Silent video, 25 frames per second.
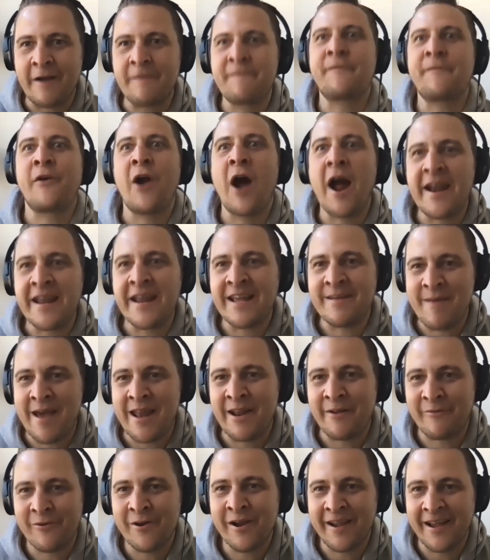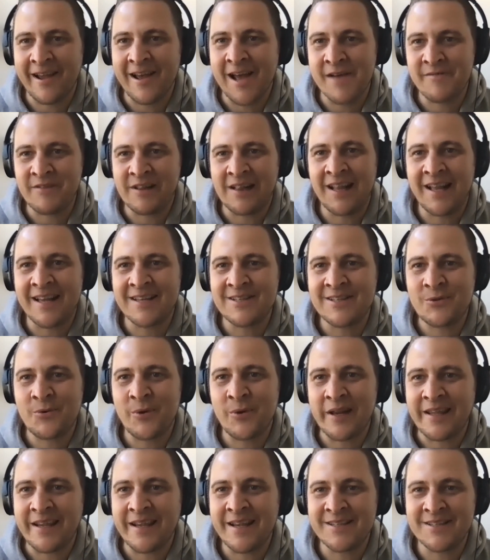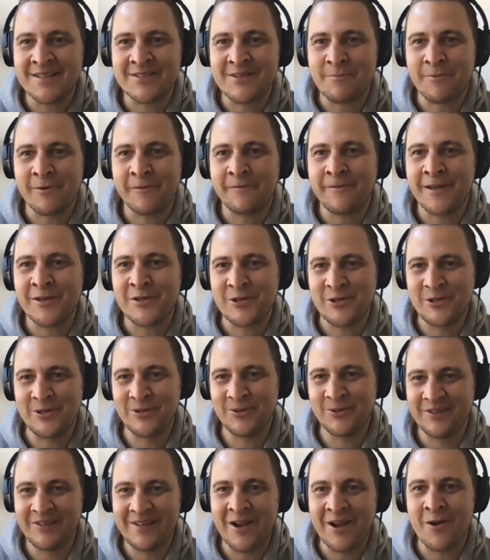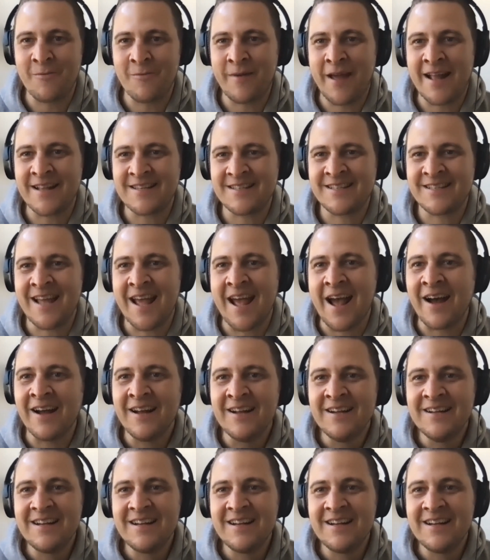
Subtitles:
a frightening amount of cricket over the last 20 years as a professional, thereabouts now.